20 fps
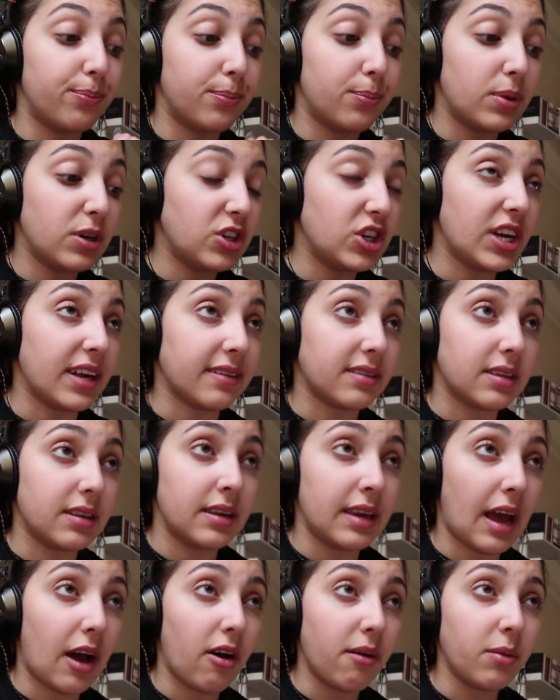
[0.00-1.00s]
But yes,
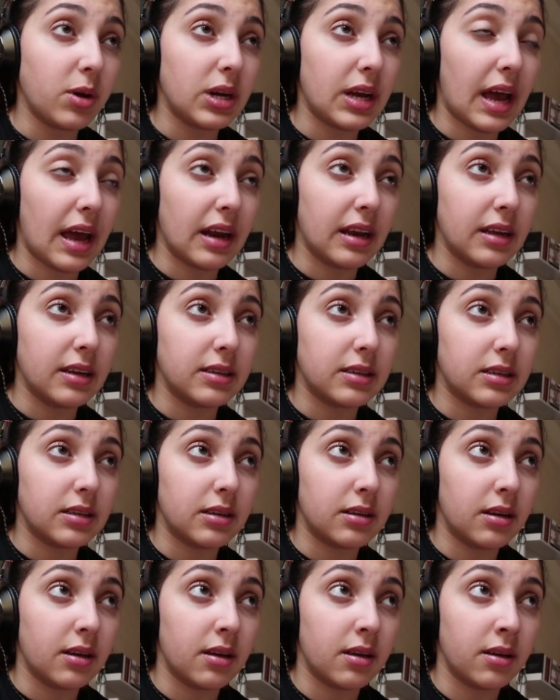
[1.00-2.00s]
now I'm going to edit
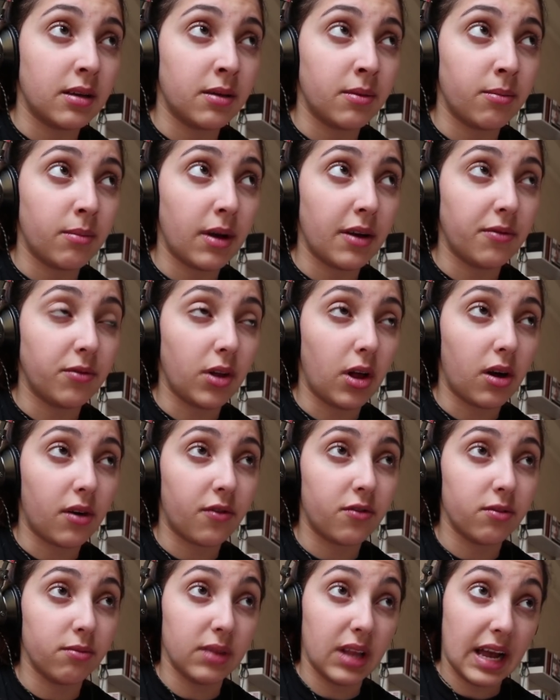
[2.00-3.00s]
my vlog
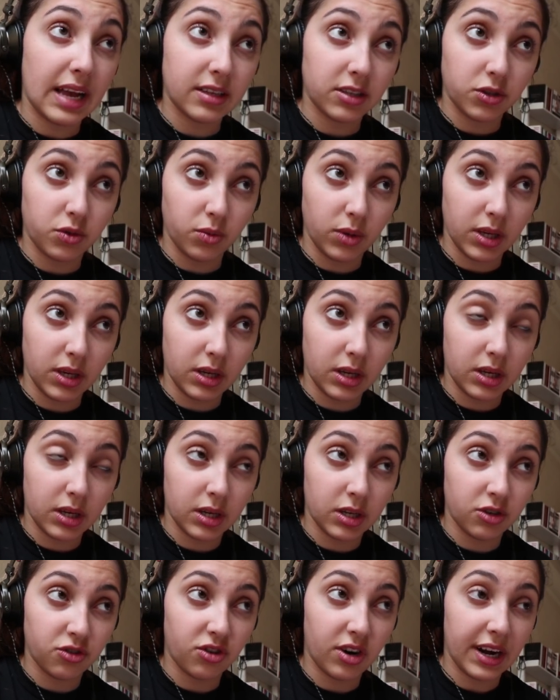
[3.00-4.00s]
from last
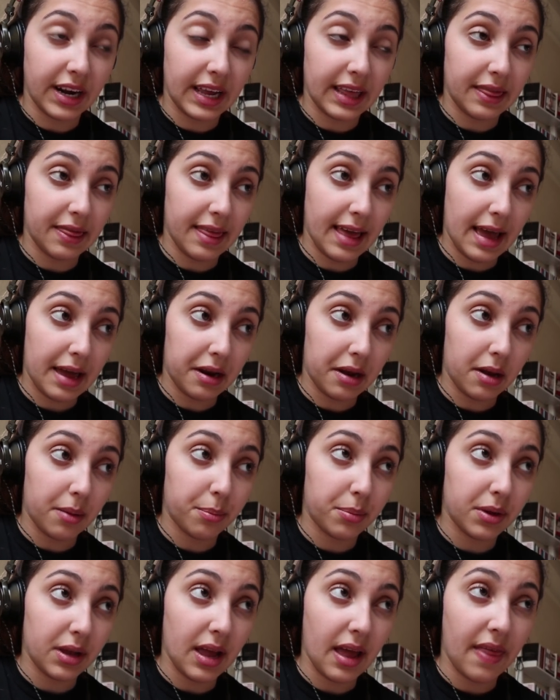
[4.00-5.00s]
week, try to get that
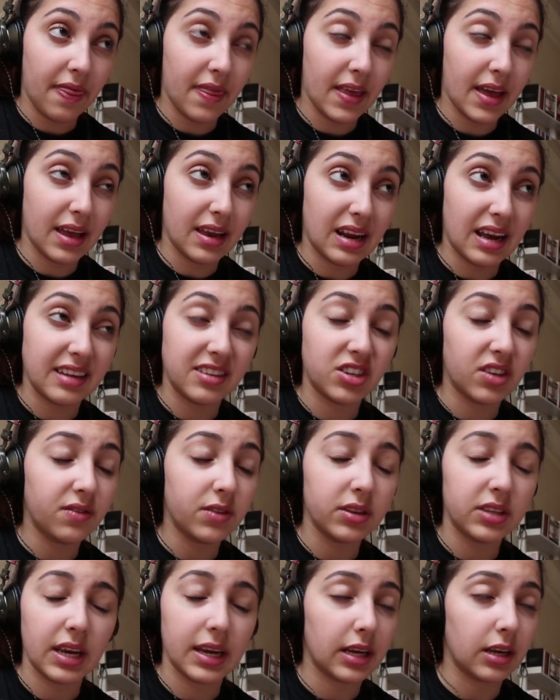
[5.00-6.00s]
up. And then I still
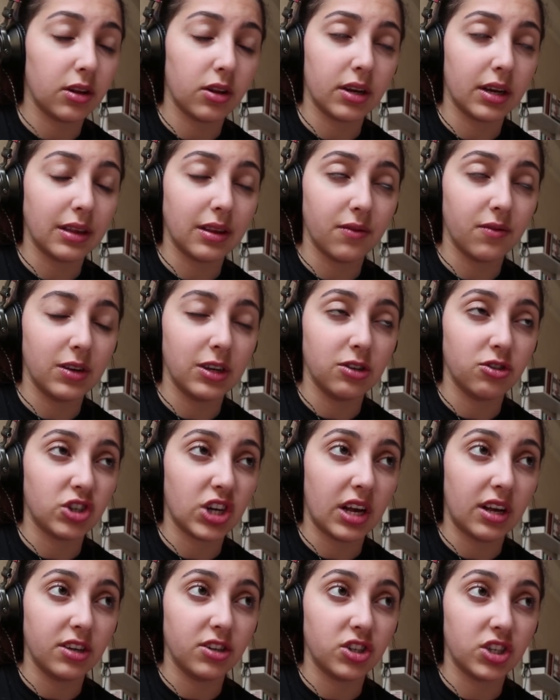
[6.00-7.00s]
haven't taken a look at the video
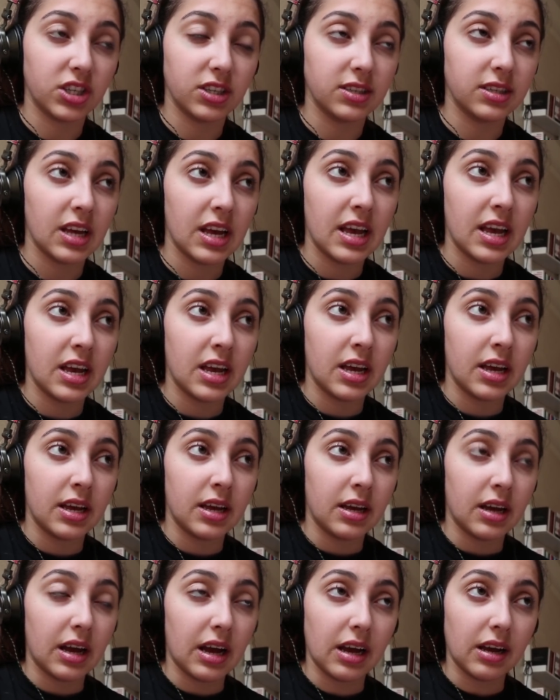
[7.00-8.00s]
challenge because
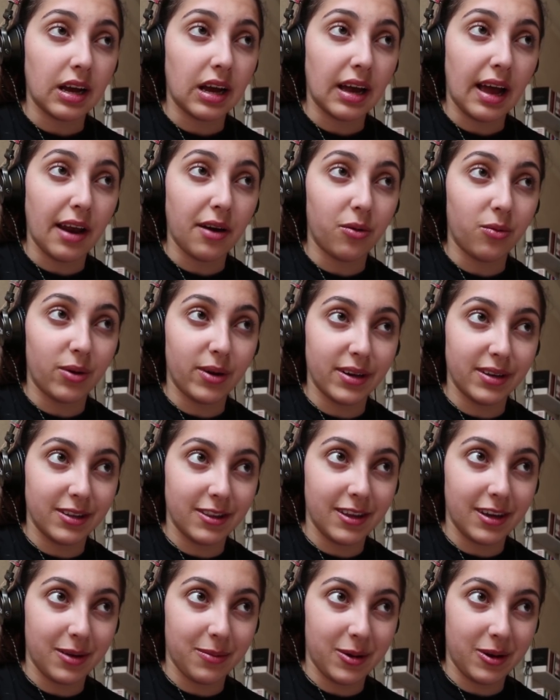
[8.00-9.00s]
I don't want to
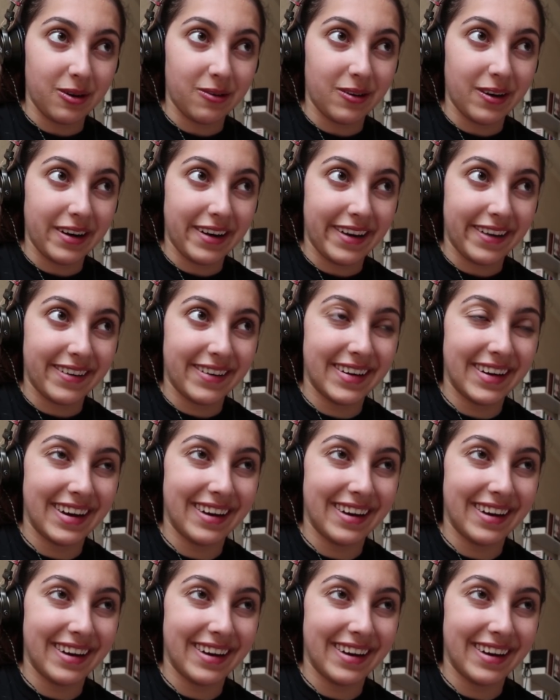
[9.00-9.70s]
think about it right now.